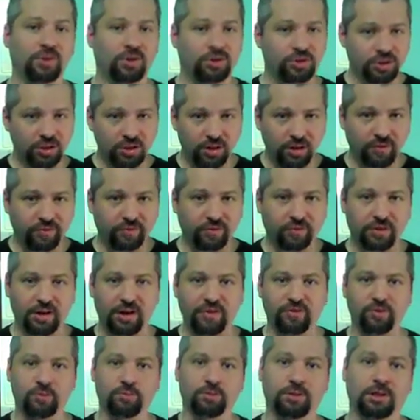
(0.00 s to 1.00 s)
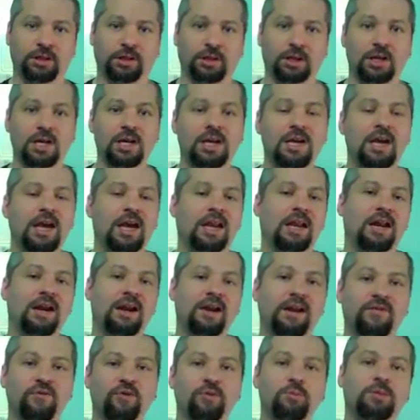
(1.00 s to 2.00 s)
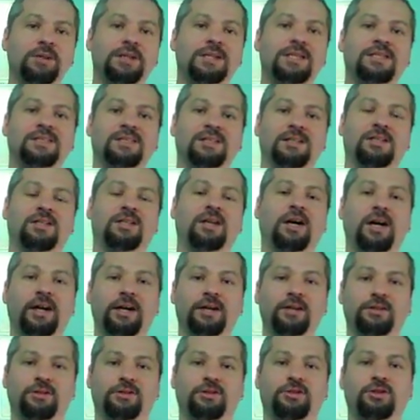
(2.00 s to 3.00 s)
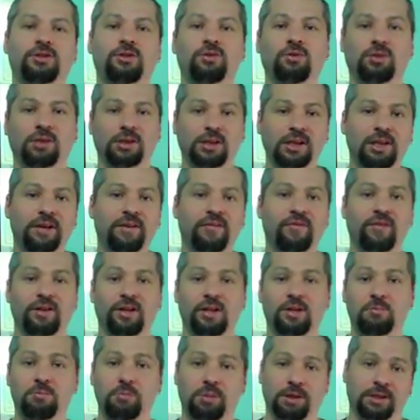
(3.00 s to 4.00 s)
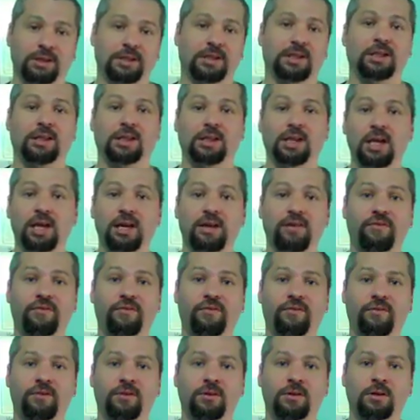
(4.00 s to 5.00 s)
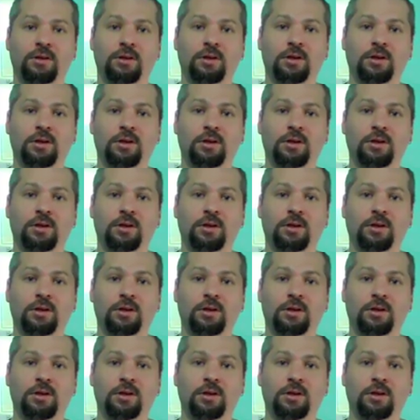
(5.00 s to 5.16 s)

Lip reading: There's enough for everybody. And everybody is entitled to live an abundant life.